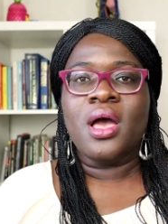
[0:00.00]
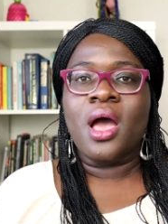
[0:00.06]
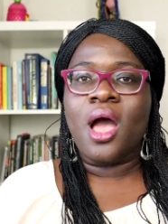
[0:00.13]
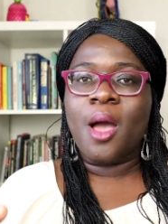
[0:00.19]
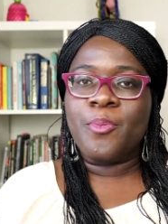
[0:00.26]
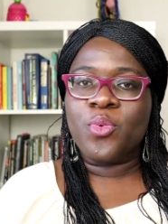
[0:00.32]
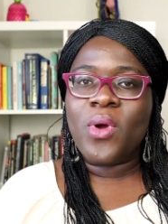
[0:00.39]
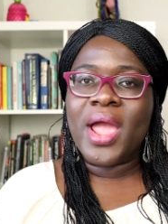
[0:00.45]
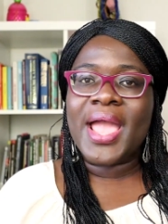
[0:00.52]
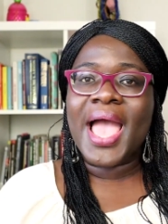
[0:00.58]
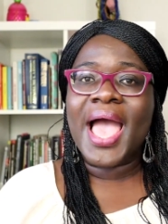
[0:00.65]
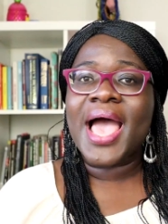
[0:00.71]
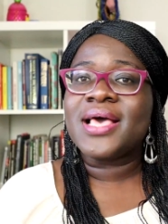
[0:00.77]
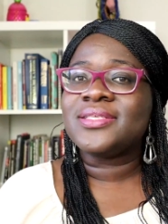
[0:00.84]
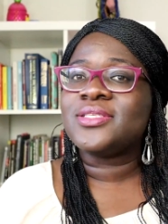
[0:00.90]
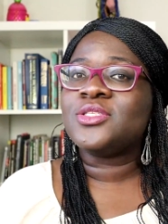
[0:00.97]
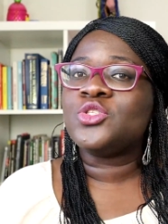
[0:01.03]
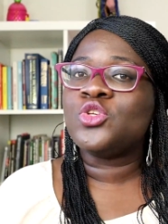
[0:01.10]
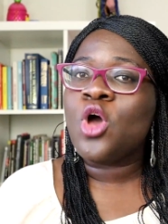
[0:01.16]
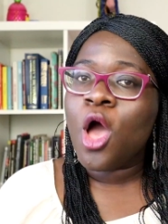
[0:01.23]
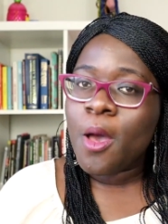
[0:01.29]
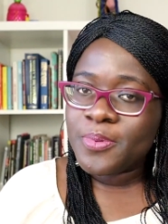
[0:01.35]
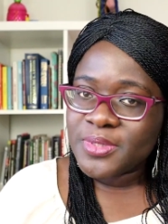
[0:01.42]
Upwork has
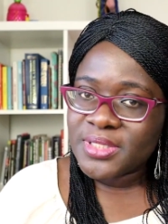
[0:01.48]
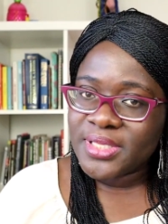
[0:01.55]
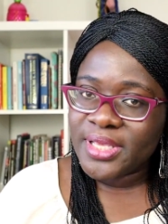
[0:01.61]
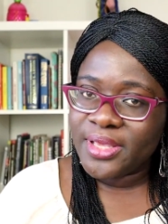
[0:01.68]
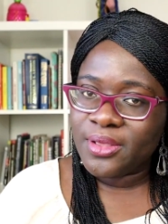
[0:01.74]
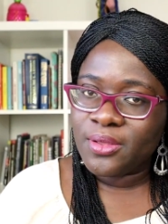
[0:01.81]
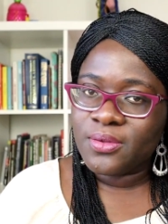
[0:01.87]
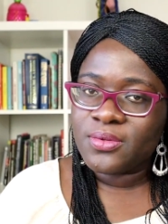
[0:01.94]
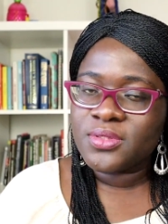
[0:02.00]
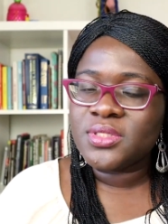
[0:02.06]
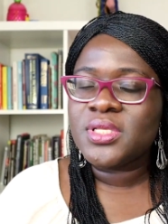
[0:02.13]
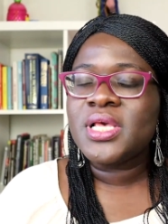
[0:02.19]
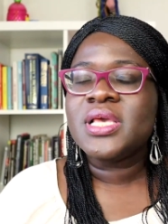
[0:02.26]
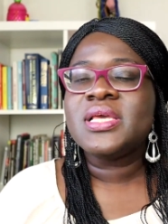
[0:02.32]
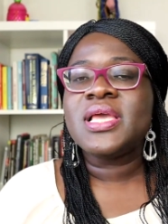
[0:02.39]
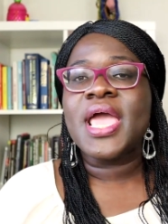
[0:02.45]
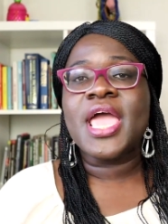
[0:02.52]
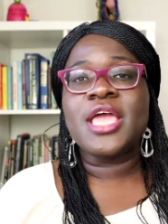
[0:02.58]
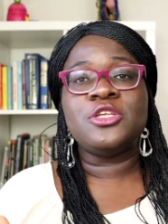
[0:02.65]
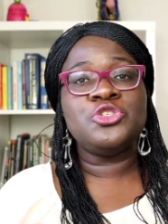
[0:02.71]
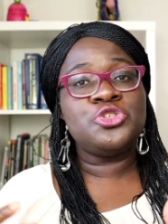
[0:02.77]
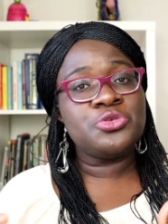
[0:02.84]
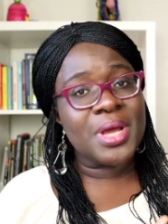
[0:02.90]
top skills
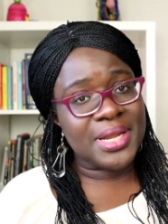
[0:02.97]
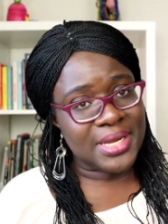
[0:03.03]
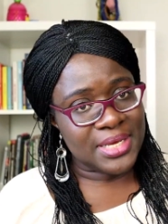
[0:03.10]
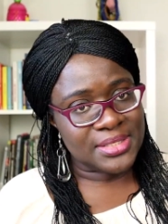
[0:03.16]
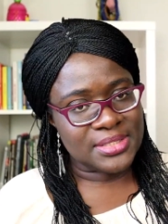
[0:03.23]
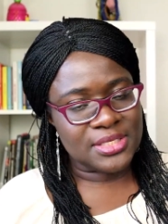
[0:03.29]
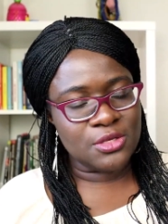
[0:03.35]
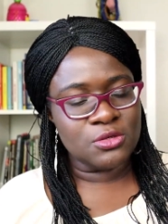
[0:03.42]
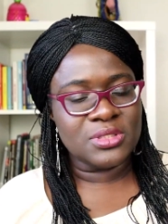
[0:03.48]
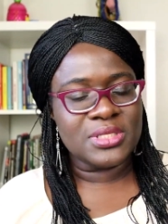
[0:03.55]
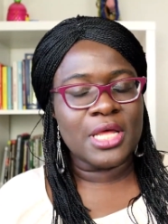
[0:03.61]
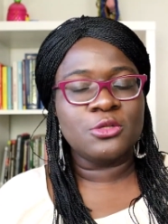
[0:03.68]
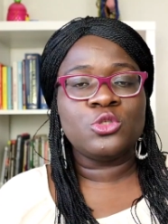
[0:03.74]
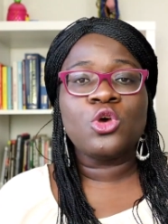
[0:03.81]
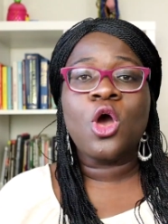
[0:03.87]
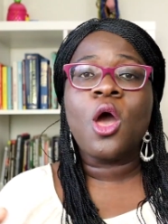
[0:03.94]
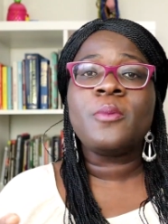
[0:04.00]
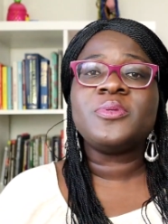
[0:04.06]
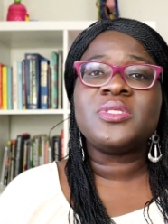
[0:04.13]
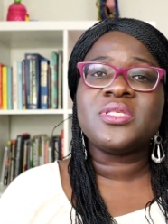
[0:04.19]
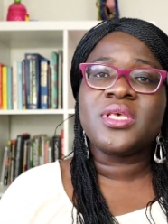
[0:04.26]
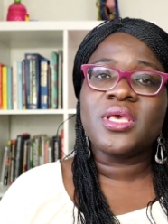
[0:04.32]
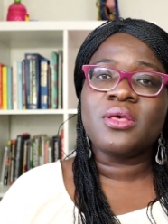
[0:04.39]
and trending skills. Now, top
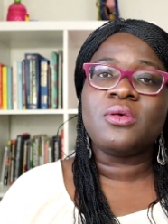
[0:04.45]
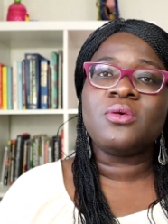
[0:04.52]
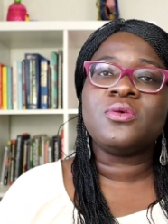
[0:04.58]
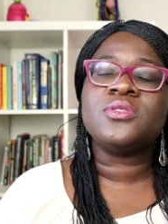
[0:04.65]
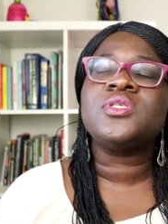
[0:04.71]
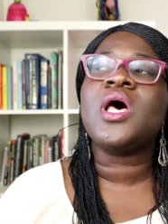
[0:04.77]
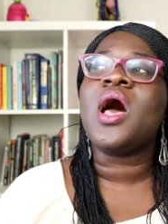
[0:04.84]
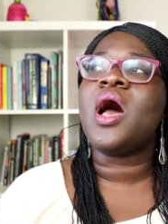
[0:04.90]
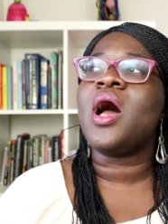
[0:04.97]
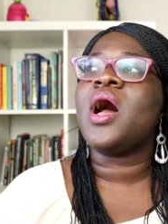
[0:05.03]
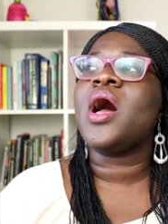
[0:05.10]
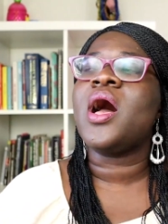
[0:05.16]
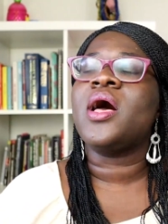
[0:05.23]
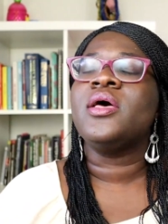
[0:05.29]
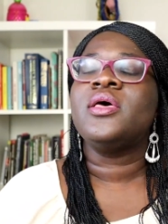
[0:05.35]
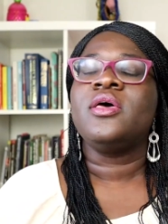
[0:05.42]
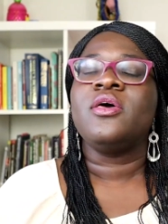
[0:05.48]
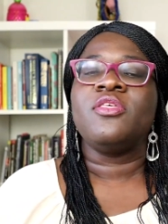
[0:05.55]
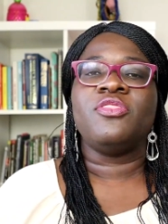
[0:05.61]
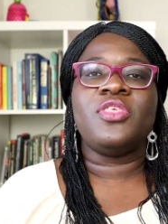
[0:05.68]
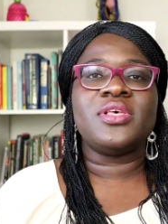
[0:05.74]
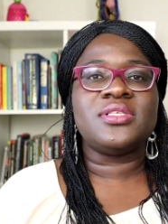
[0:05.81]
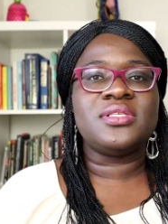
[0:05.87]
skills are
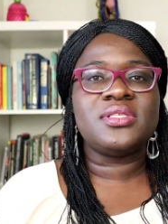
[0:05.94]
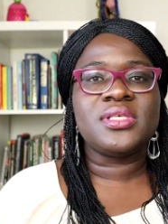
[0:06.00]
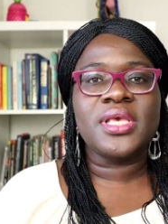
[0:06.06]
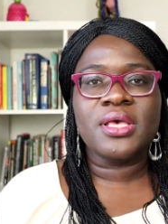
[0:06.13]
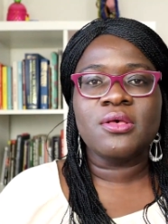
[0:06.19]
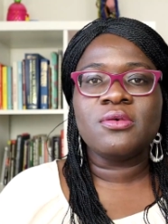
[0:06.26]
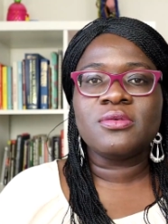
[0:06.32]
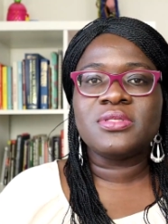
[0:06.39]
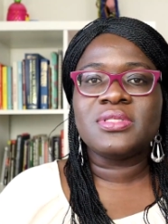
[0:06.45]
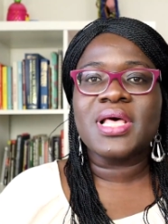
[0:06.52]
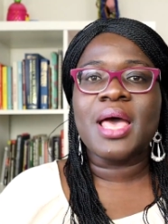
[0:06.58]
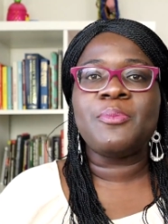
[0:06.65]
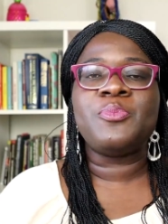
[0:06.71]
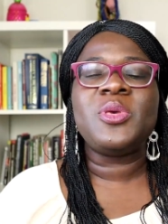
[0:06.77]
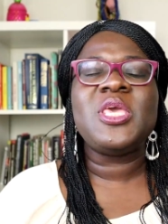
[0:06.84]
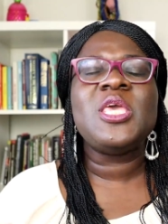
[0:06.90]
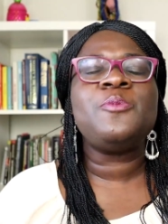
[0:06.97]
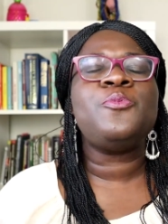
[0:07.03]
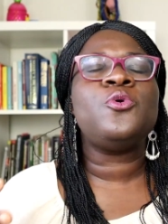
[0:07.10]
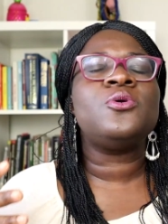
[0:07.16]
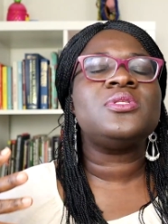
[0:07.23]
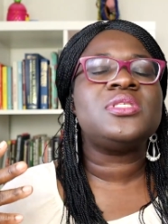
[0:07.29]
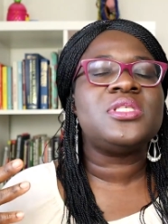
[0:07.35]
the skills that
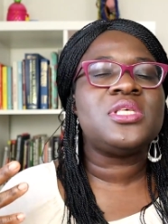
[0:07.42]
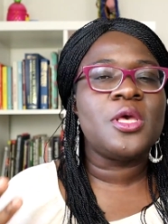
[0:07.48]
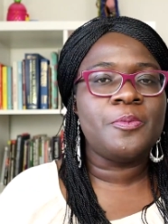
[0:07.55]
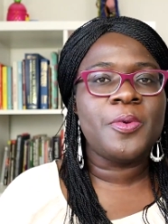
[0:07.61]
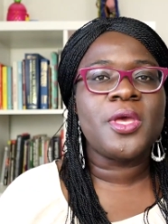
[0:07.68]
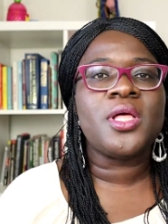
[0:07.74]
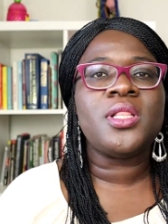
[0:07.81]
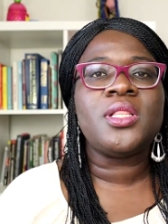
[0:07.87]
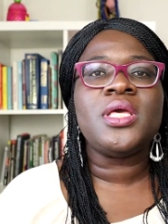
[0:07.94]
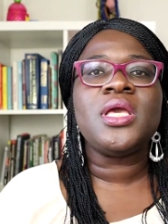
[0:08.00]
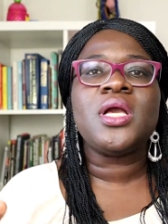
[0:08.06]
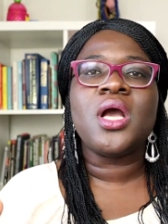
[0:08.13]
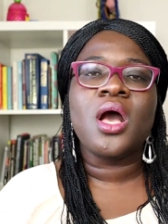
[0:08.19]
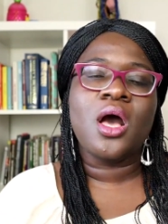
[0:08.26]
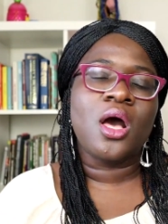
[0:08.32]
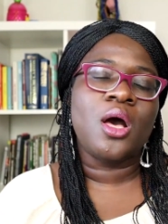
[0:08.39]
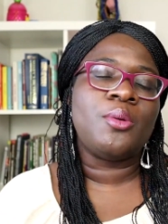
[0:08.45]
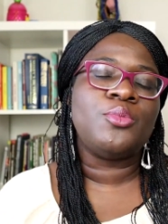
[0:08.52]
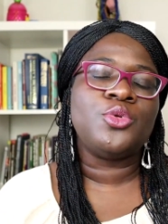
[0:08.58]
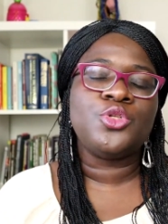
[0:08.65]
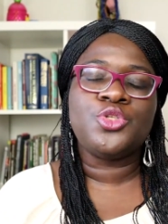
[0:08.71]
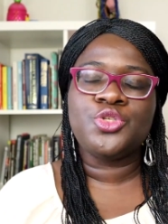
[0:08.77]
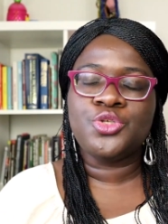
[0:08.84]
people typically
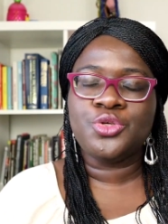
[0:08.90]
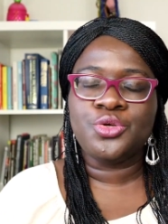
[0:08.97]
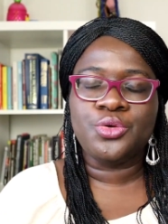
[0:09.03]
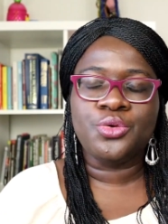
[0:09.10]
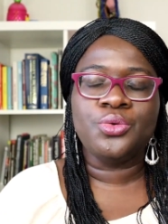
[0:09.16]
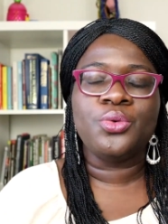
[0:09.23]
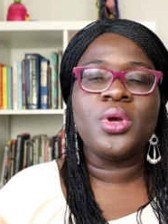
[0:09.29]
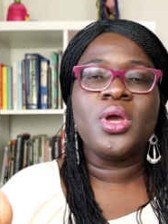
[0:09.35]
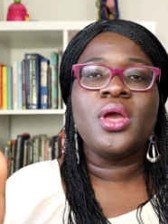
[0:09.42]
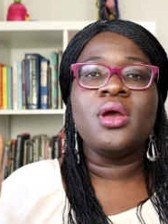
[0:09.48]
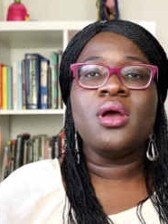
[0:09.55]
come to